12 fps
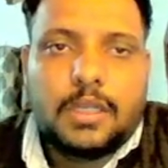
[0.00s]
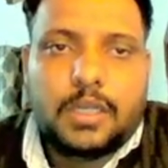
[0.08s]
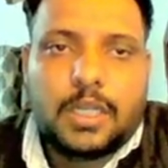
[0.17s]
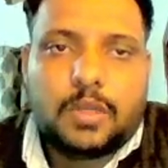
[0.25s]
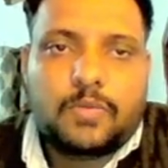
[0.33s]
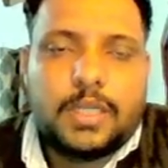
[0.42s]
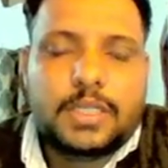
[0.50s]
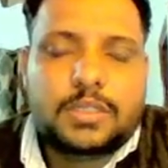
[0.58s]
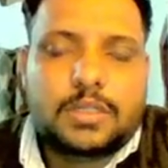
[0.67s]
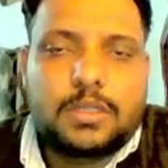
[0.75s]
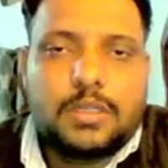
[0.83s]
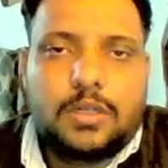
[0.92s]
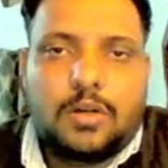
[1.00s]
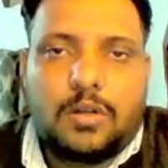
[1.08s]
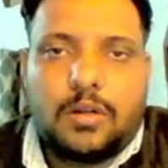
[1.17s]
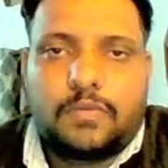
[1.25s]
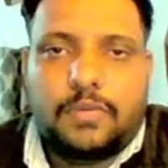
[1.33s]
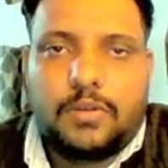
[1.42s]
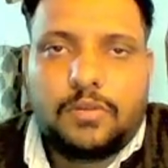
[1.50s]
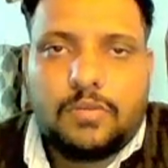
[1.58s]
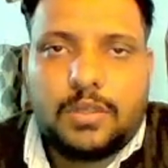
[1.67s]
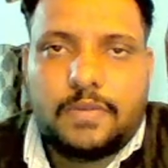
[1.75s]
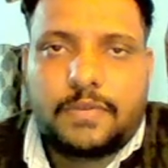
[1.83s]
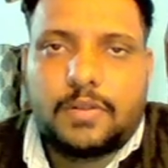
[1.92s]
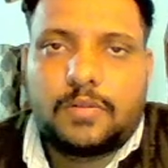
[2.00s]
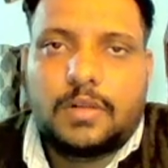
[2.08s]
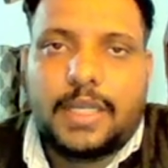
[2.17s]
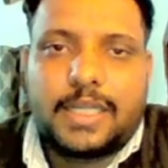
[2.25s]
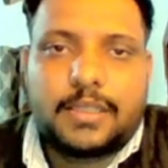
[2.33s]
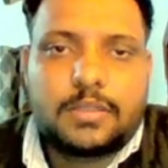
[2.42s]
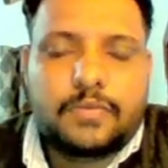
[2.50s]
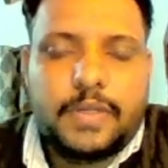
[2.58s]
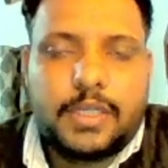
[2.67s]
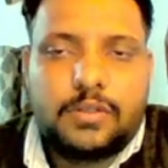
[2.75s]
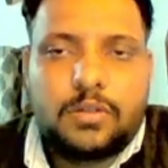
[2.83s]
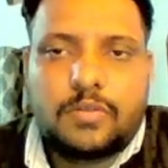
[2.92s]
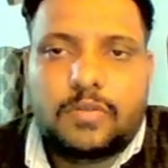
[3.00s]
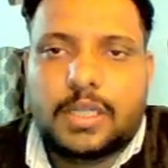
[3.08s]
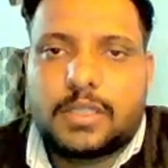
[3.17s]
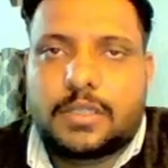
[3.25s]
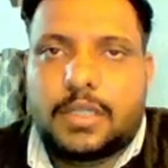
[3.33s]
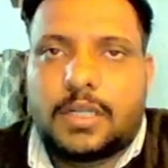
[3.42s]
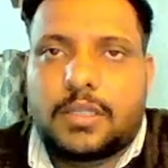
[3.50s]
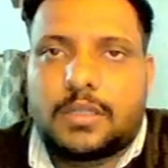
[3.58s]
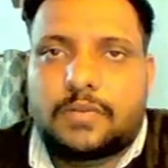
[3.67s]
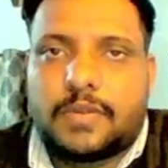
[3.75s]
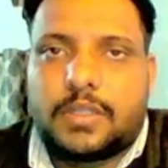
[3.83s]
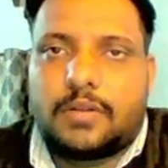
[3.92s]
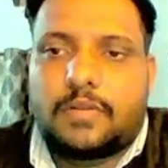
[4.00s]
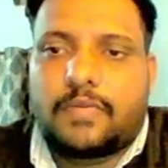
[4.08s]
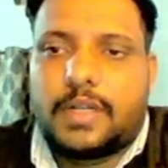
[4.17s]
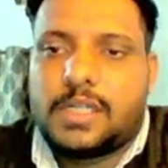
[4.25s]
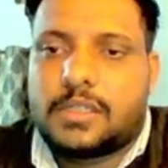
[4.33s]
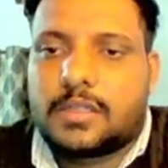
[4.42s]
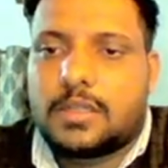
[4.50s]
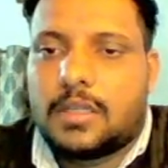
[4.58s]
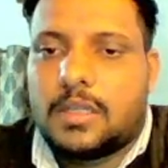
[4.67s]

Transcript: request all of you, if you like this video, you can share this with your friends.